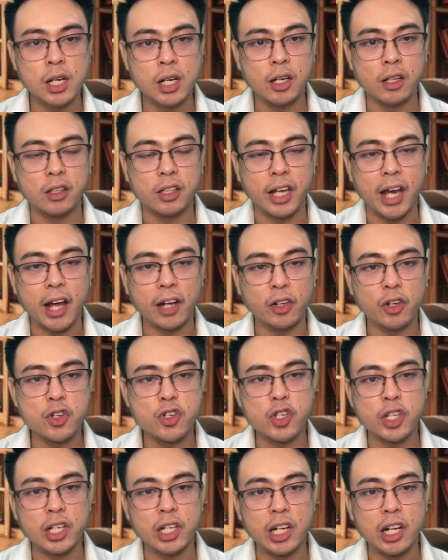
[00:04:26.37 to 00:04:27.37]
the
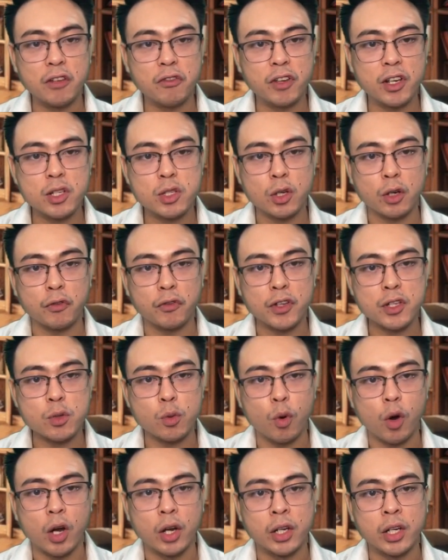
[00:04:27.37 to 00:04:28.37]
energy leaving surface
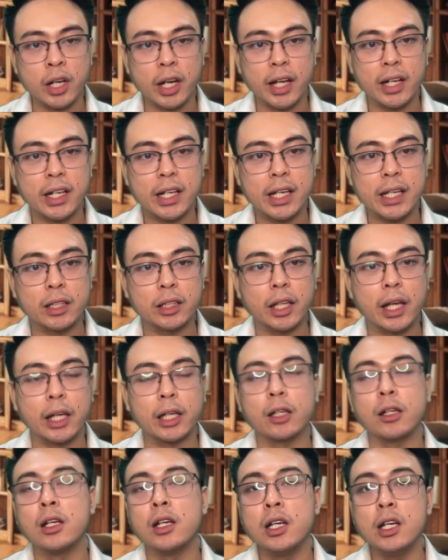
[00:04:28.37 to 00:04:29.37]
1 and
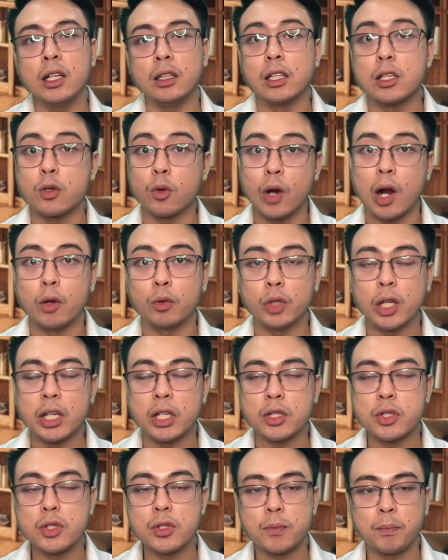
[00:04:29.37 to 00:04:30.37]
hitting the
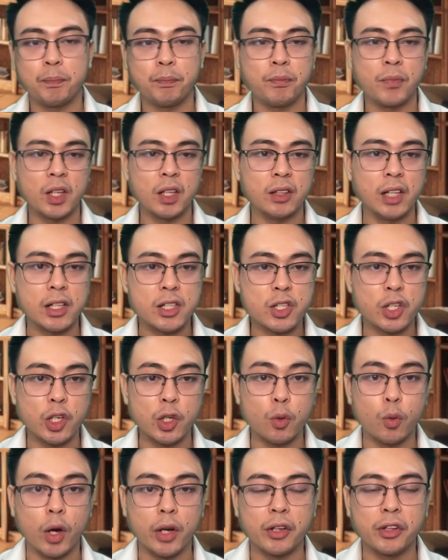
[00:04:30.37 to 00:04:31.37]
surroundings. That's
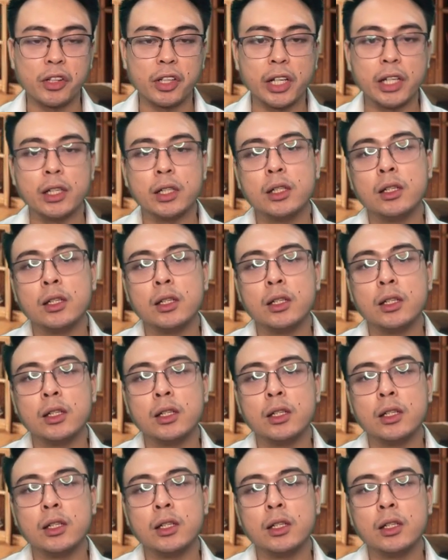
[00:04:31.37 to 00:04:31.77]
Q13.